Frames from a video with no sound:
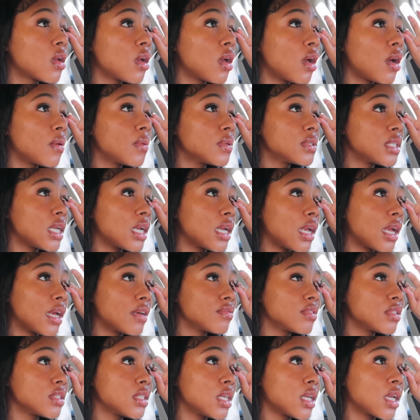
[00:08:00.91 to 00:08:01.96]
I wish I didn't
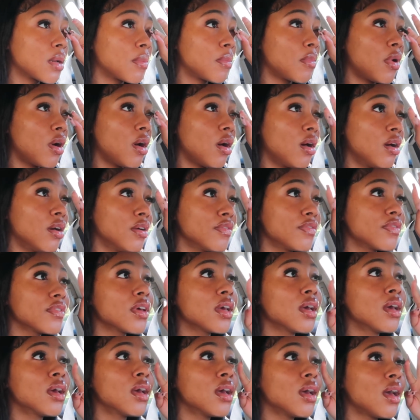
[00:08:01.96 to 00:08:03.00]
have to take them off.
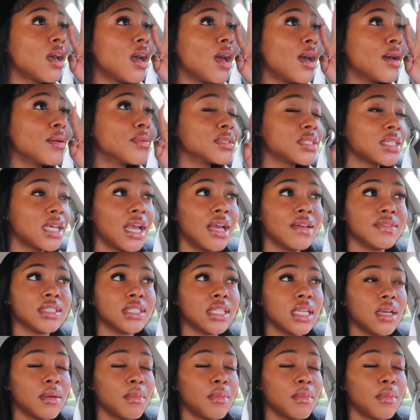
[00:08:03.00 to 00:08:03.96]
I wish I didn't have to take